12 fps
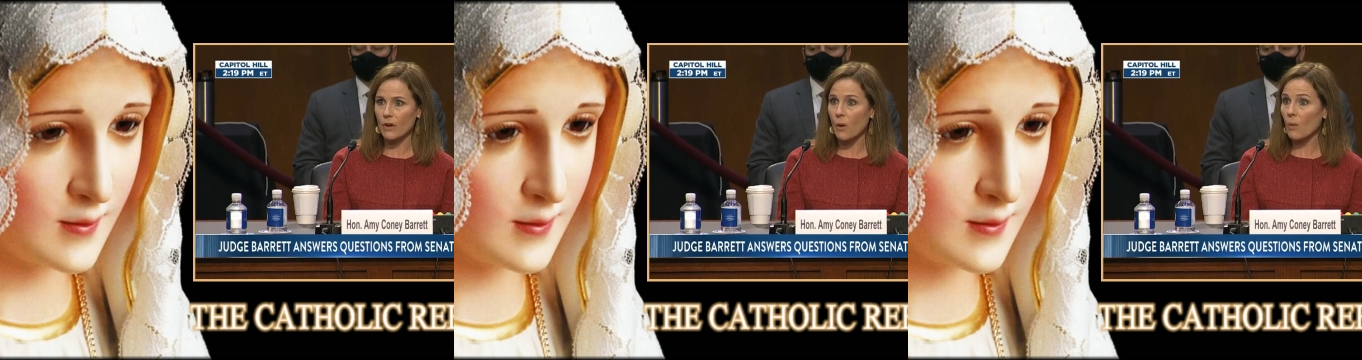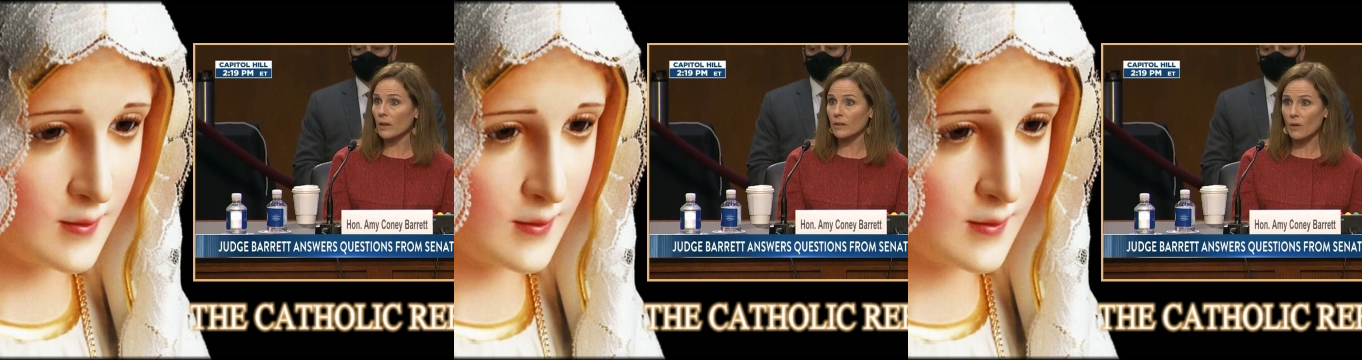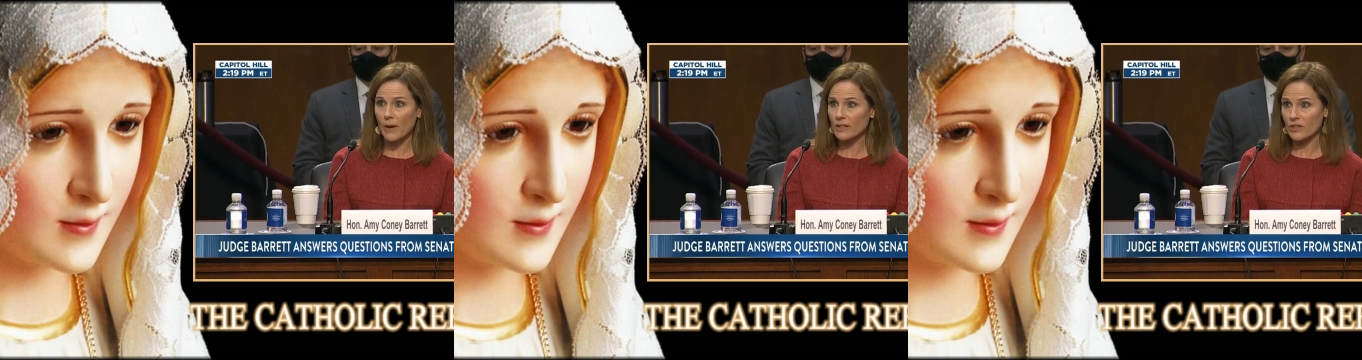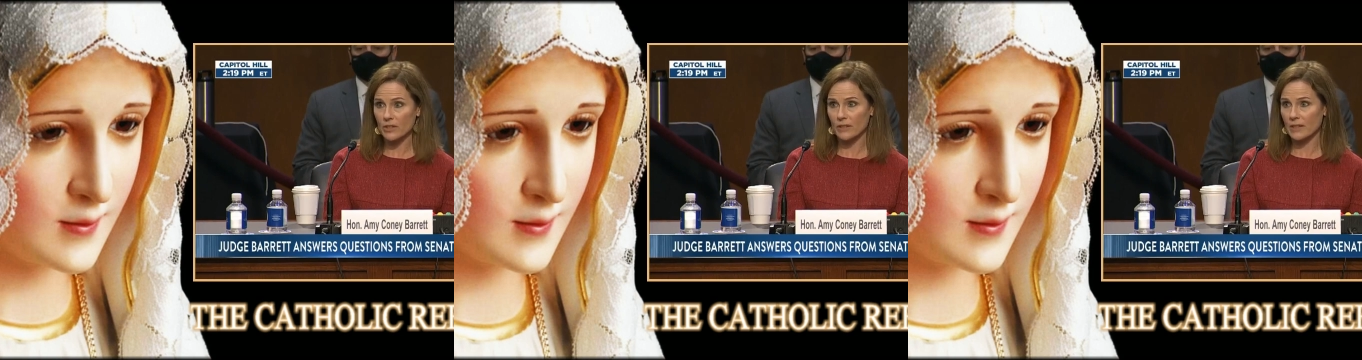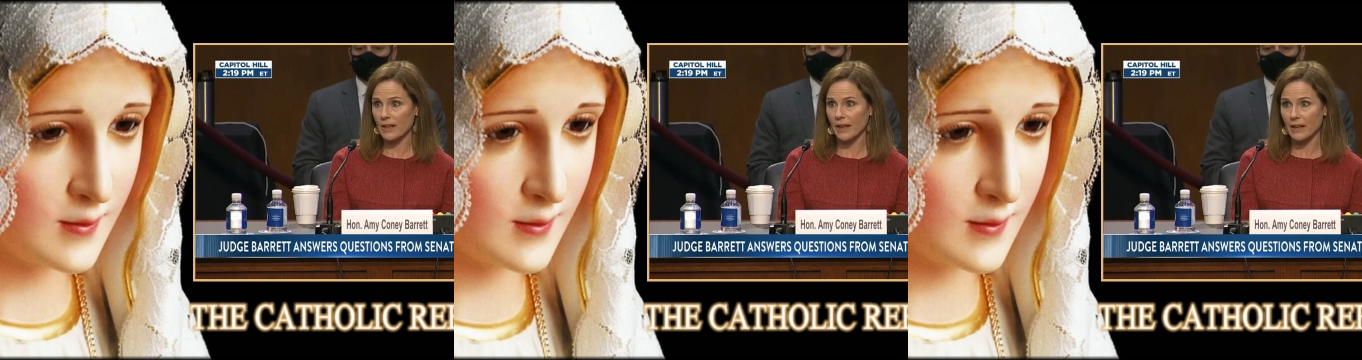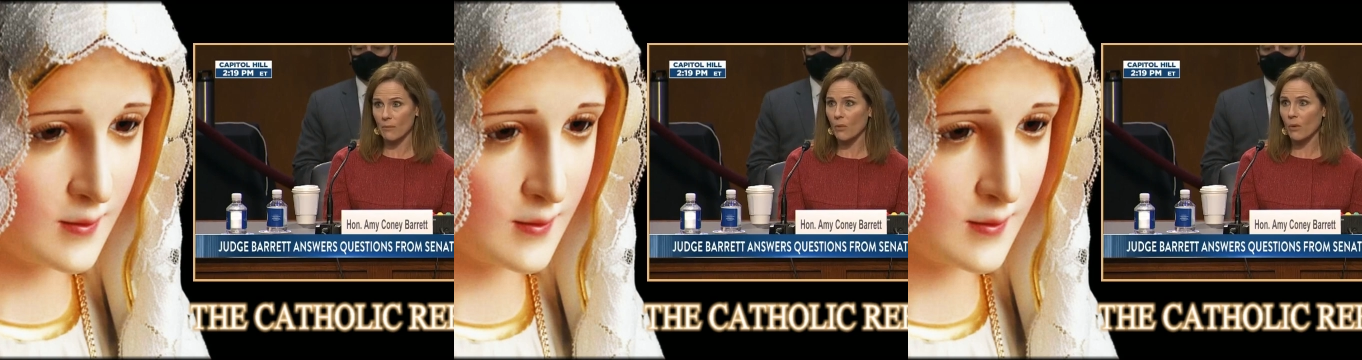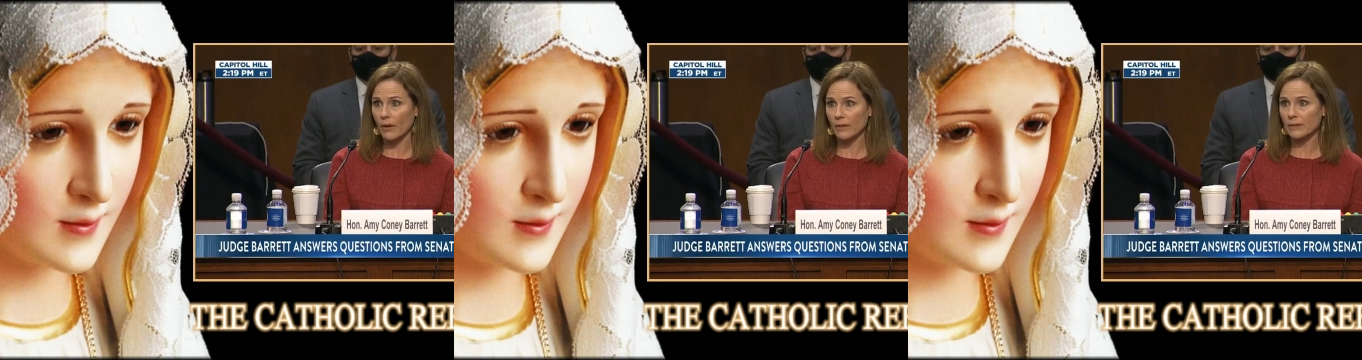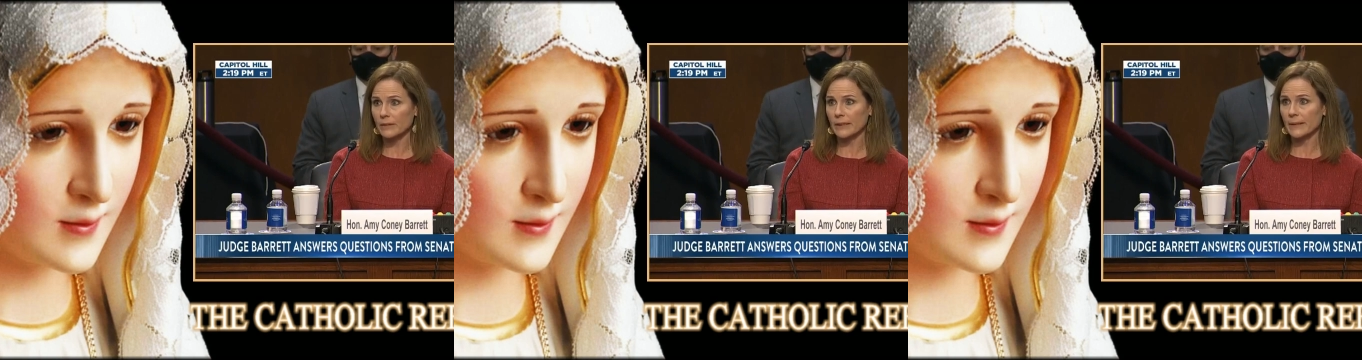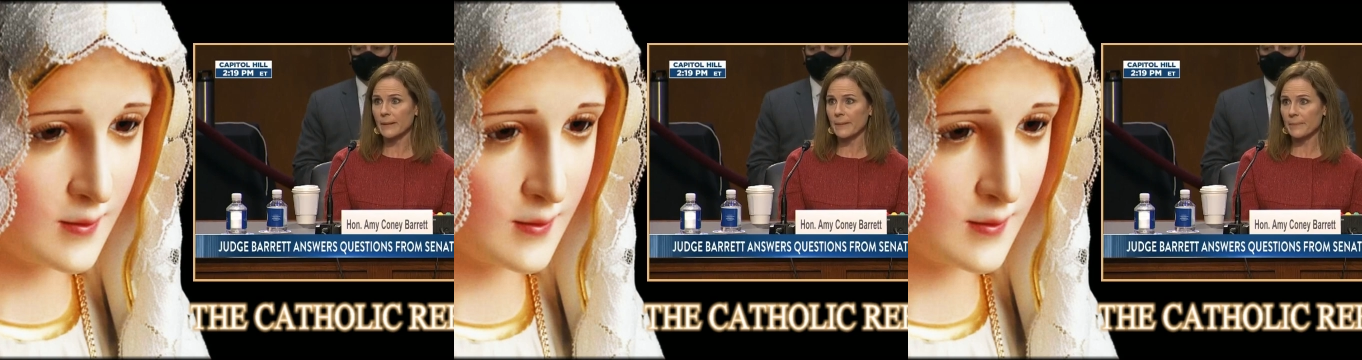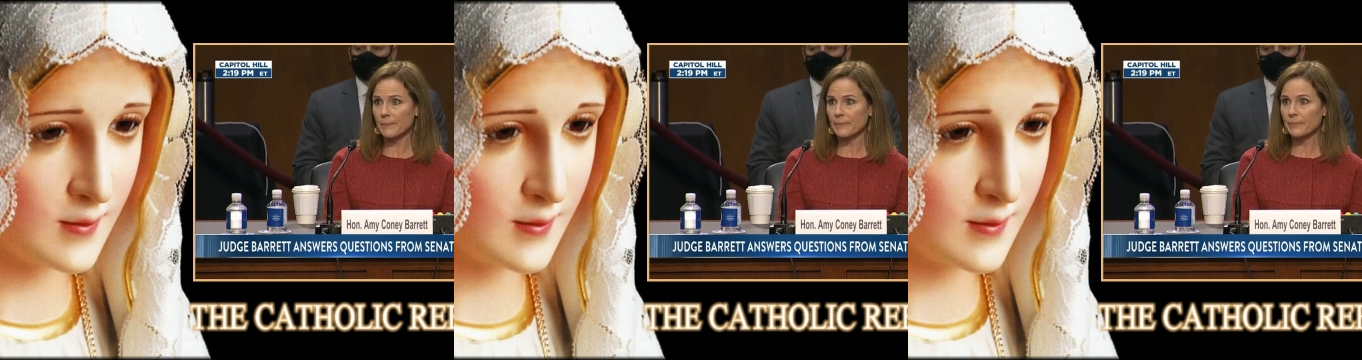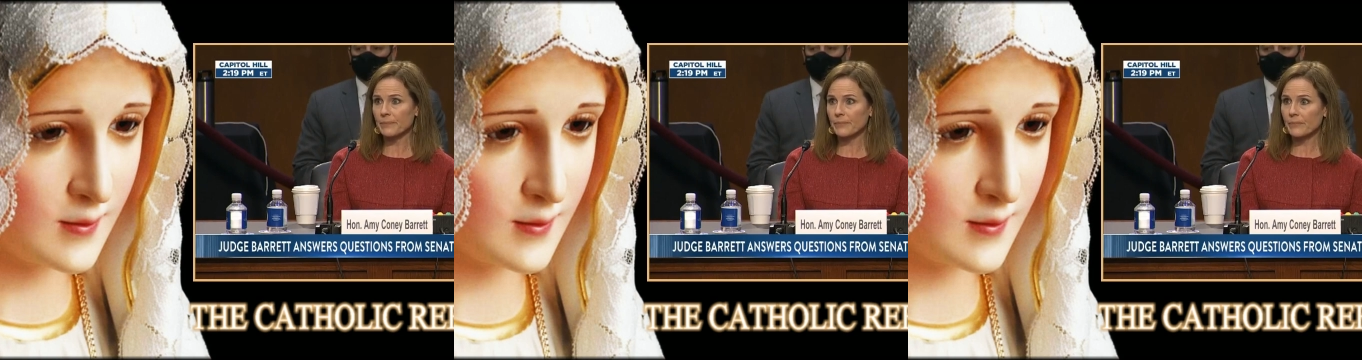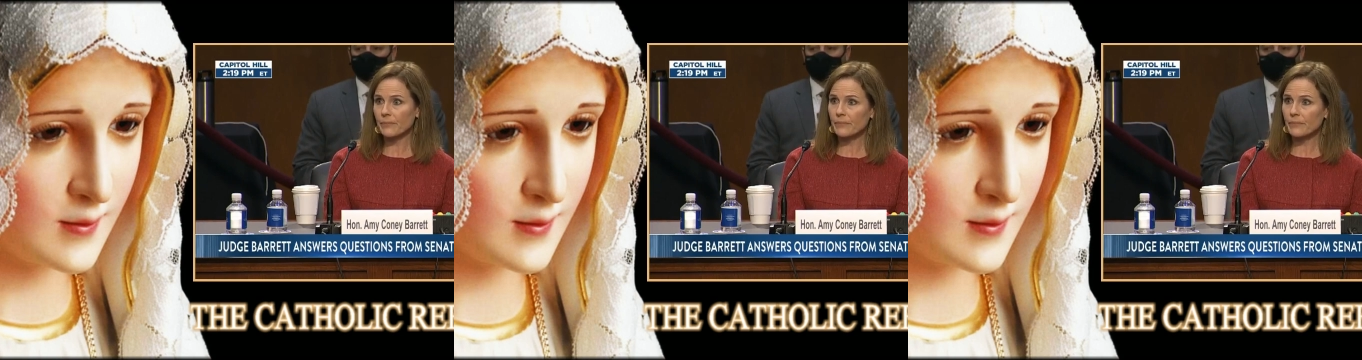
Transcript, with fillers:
Speaker 1: no one questions anymore. Is United